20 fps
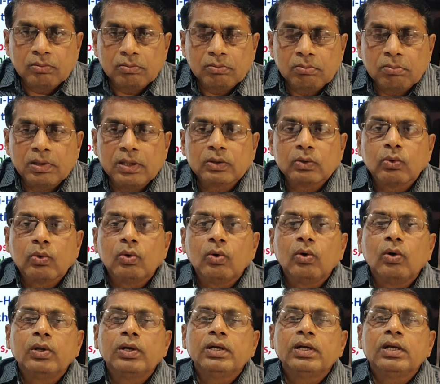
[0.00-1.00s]
but
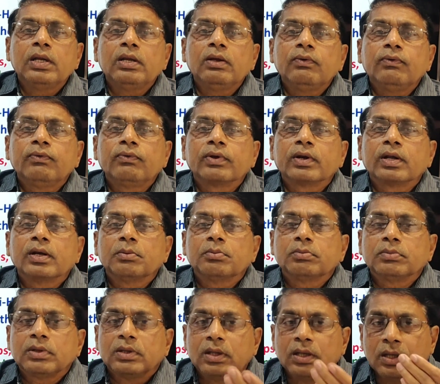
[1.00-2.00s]
only
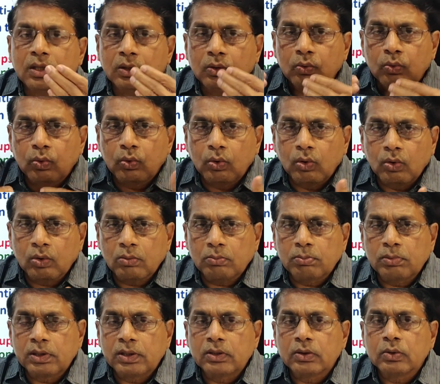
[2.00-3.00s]
from their own
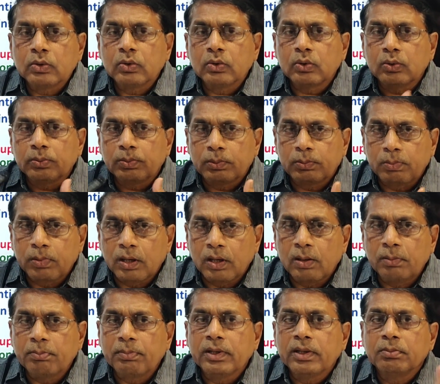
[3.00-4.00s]
blood group,
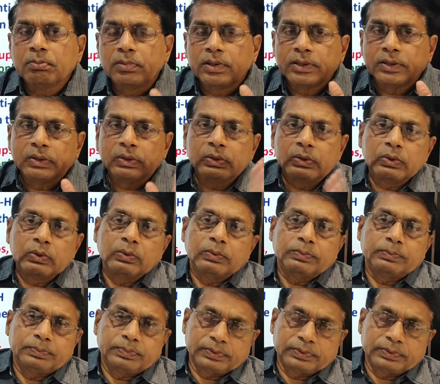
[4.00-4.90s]
Bombay blood group.